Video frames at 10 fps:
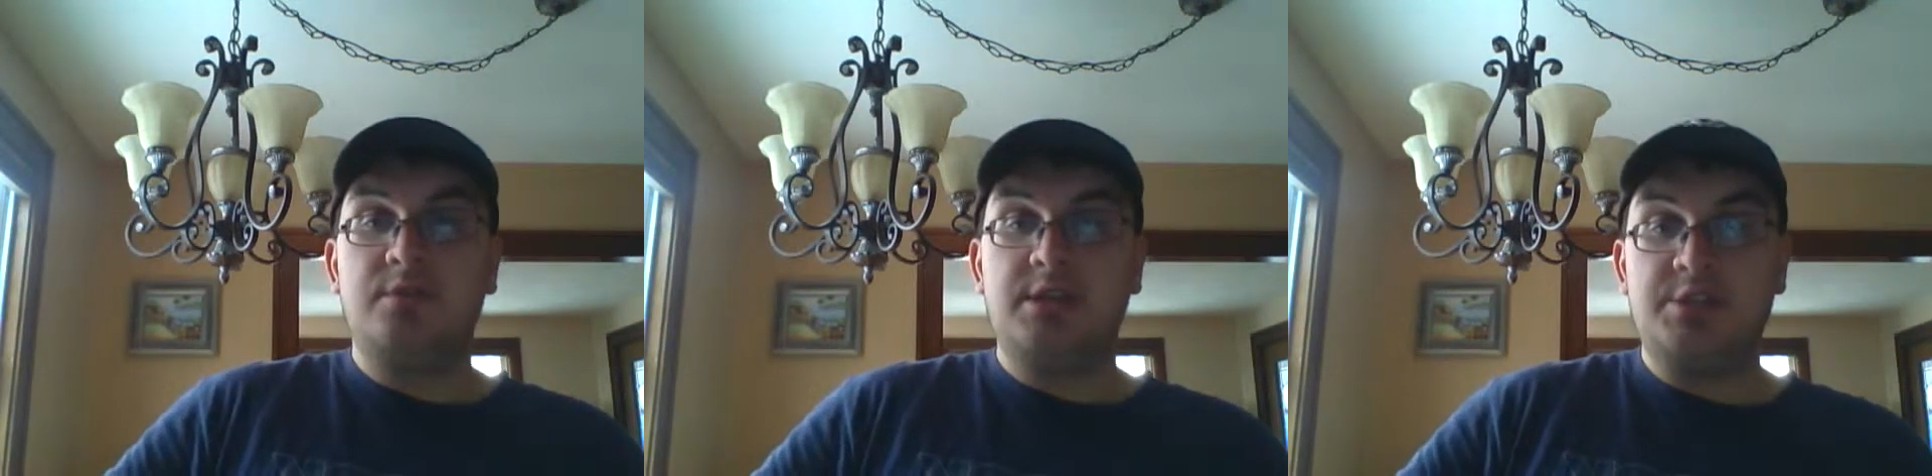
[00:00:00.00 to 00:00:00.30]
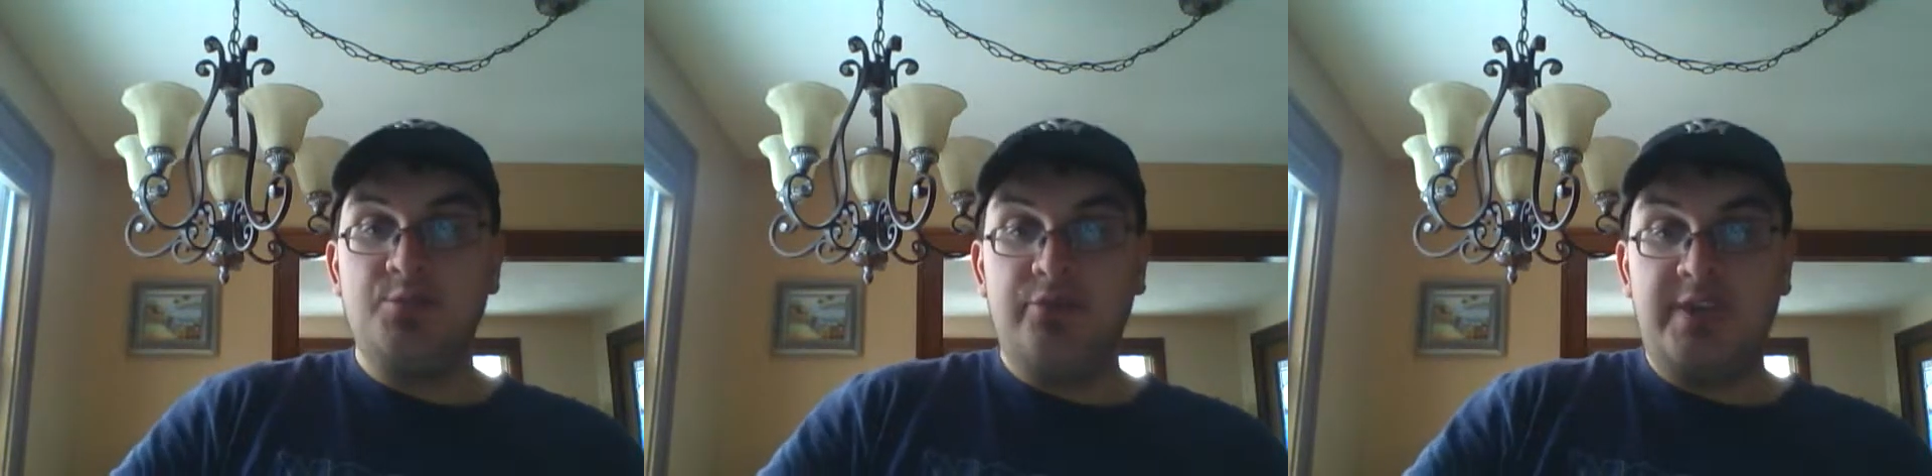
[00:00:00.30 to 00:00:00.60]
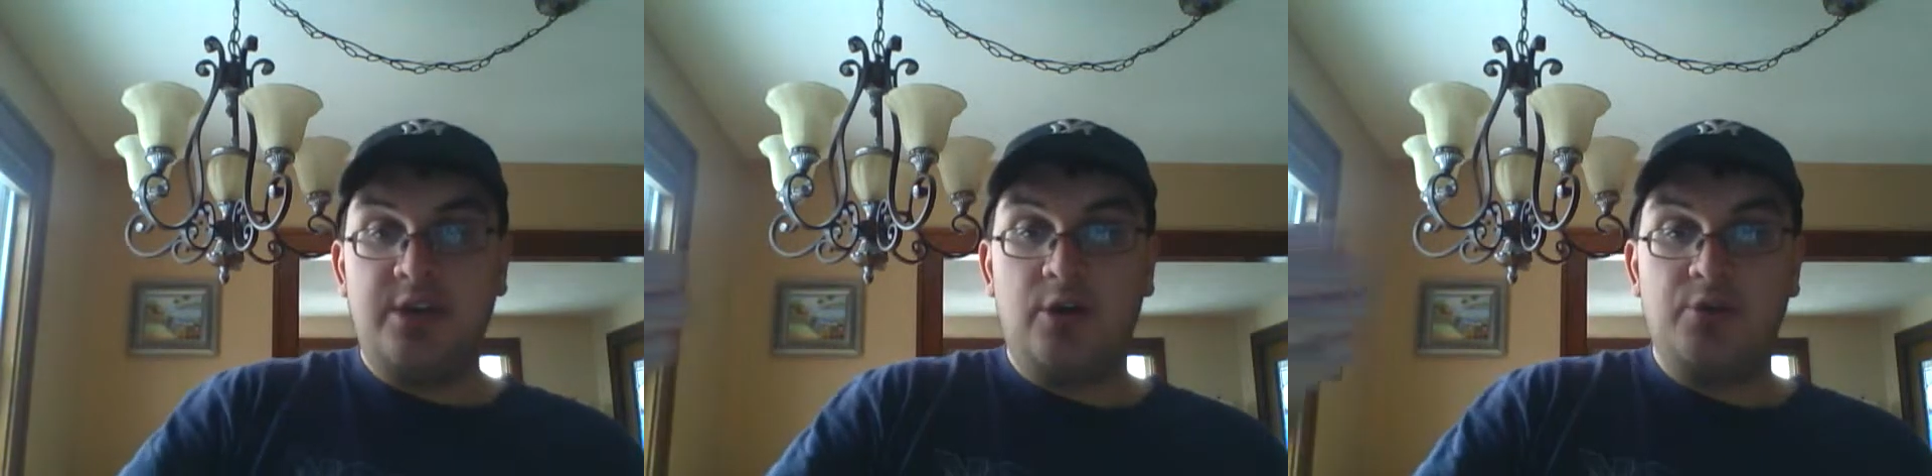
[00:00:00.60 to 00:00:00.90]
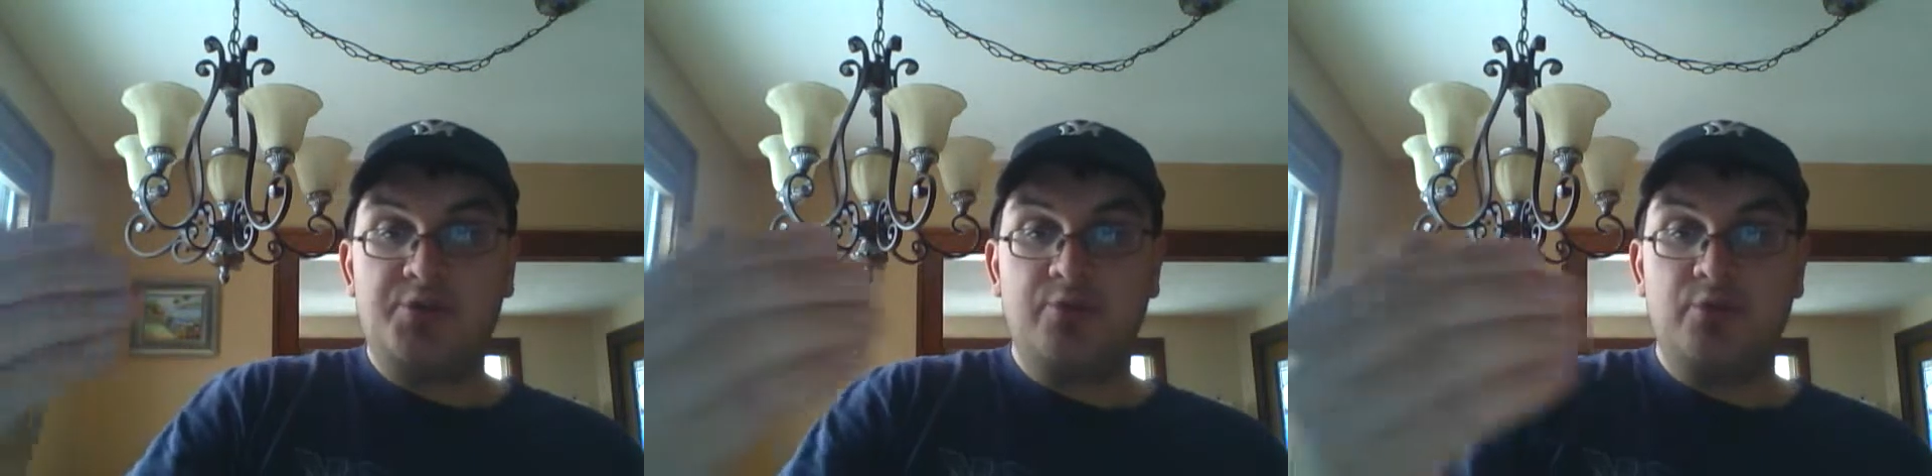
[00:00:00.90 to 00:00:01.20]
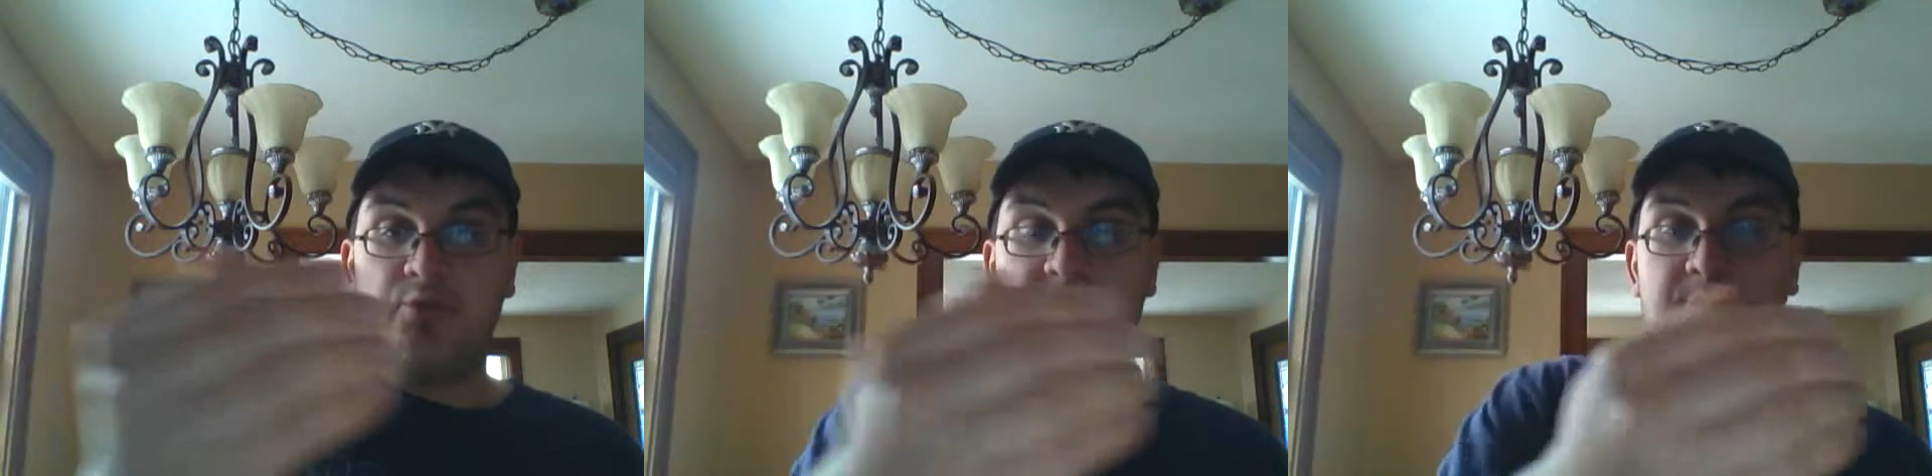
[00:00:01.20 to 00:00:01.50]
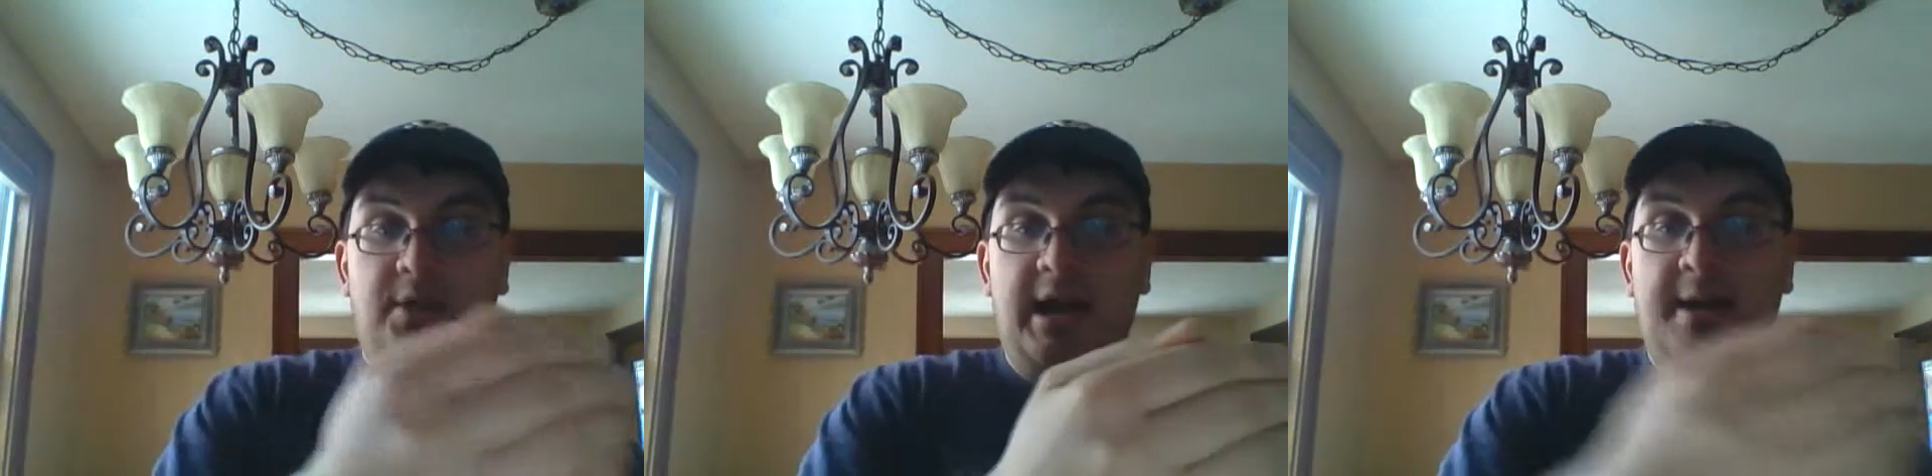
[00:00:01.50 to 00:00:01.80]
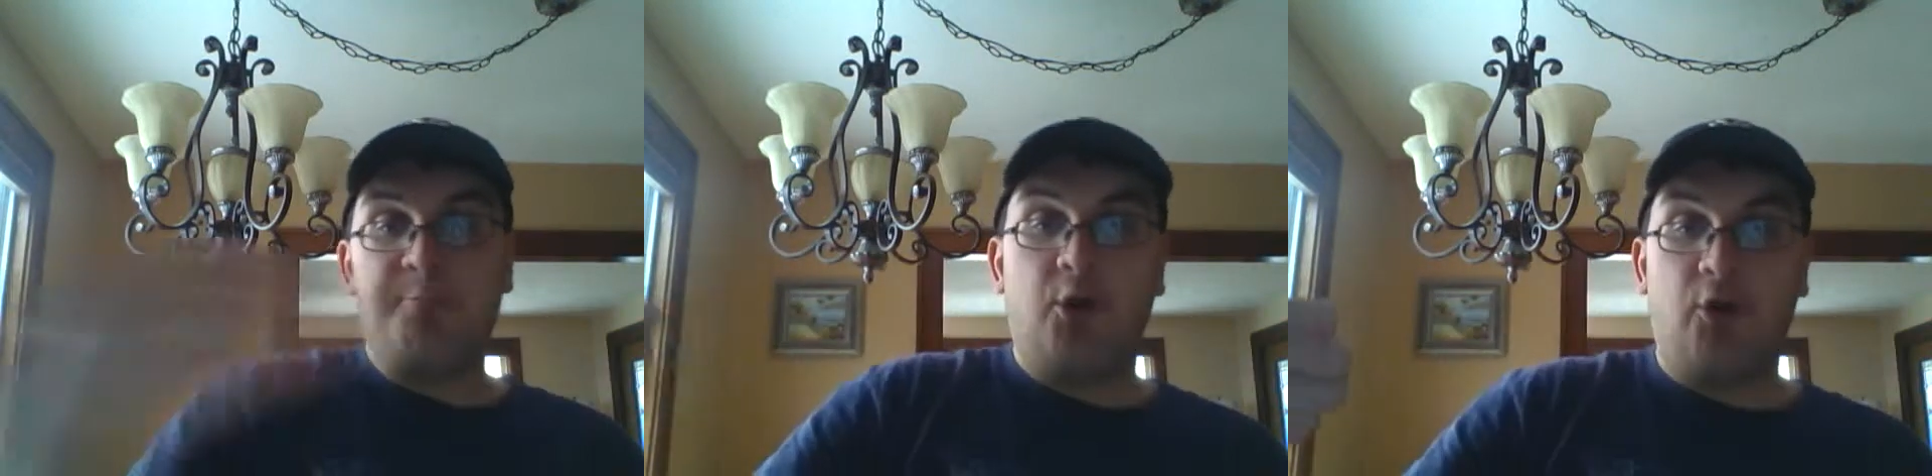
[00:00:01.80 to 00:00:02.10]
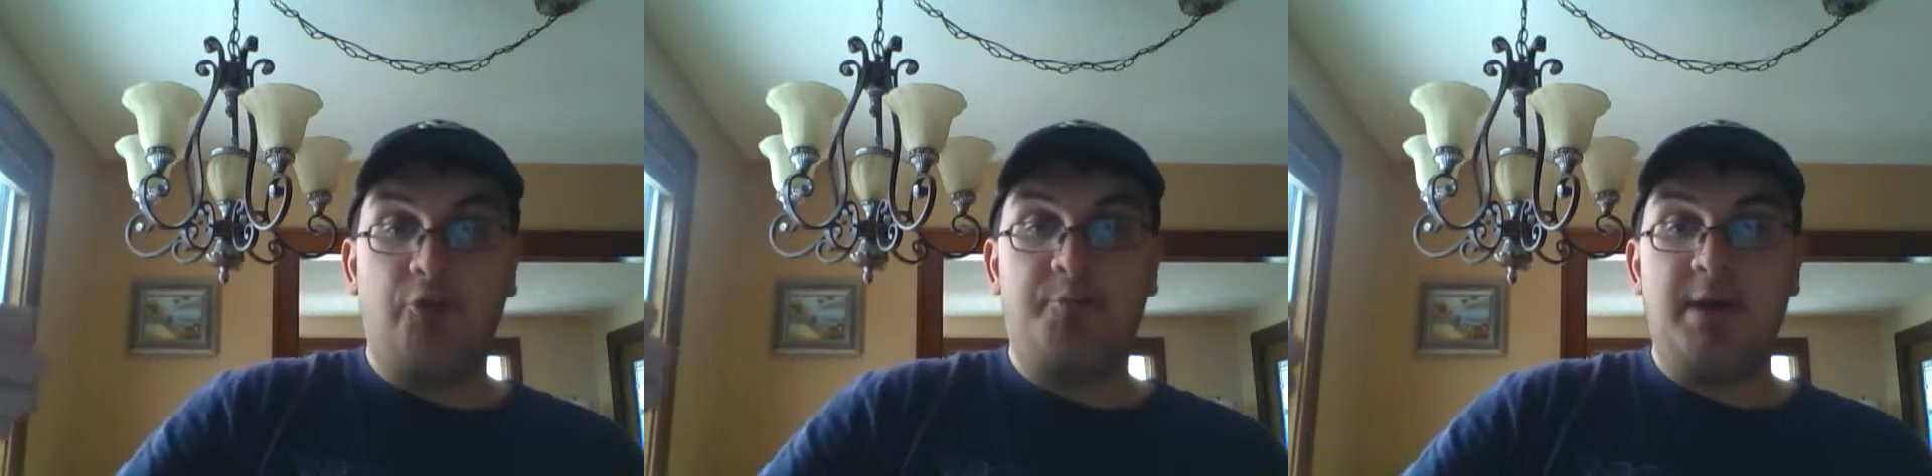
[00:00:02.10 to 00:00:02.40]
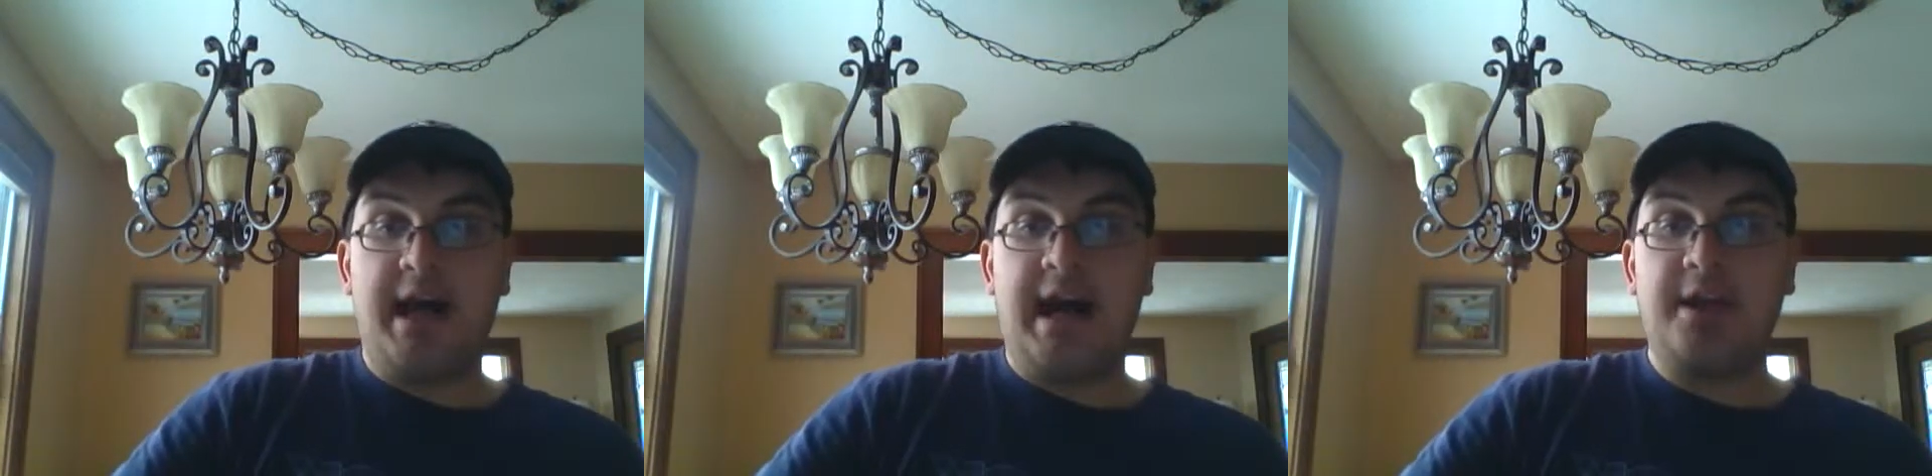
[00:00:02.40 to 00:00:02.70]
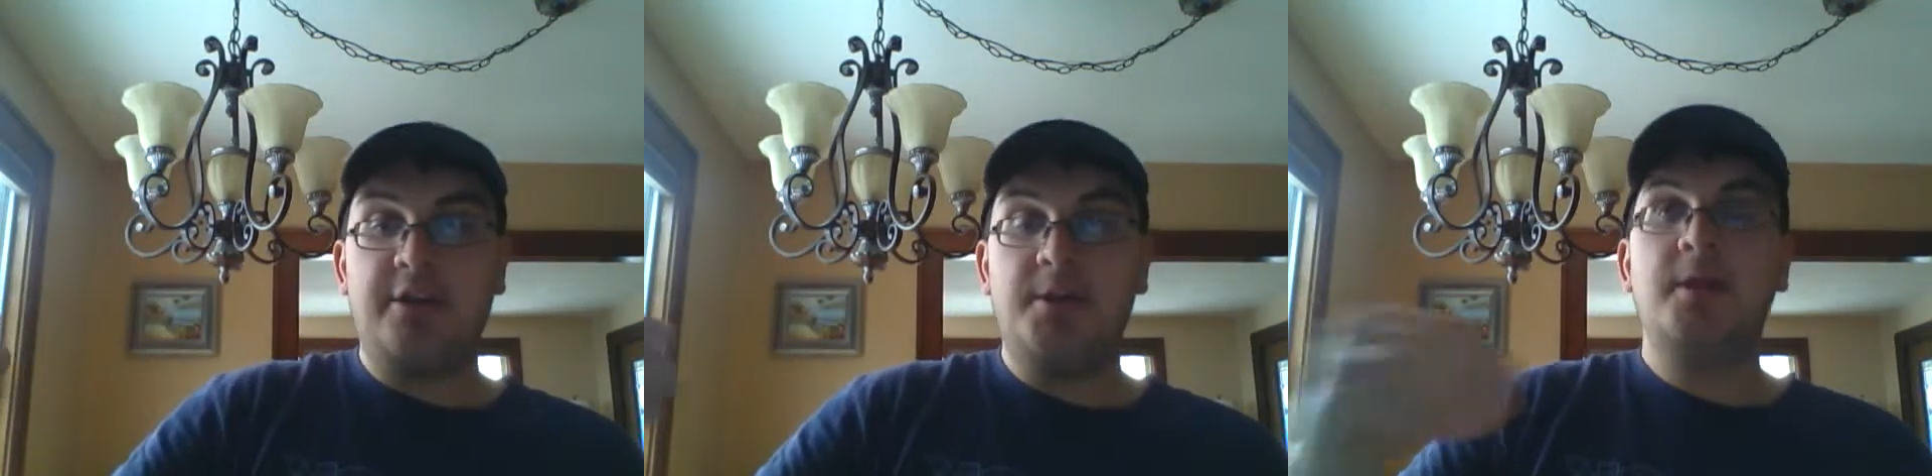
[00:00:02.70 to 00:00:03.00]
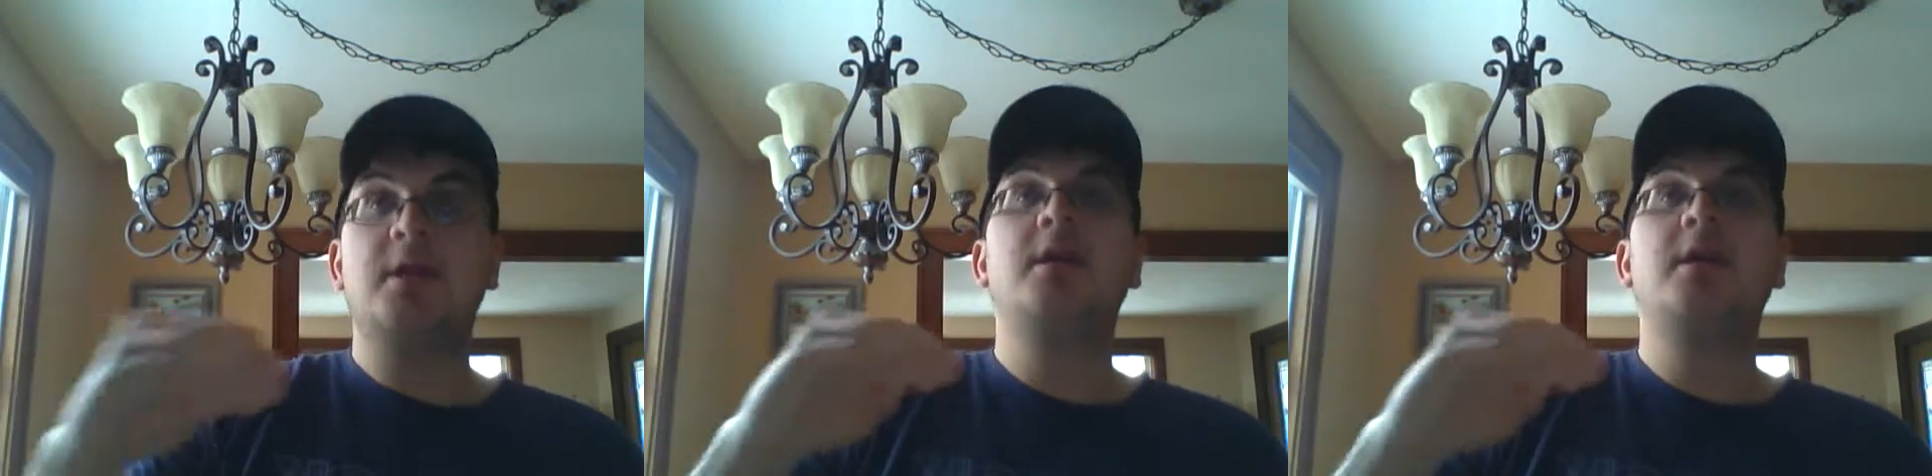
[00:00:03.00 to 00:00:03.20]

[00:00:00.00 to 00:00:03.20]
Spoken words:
This movie goes through with the plot, pulls back.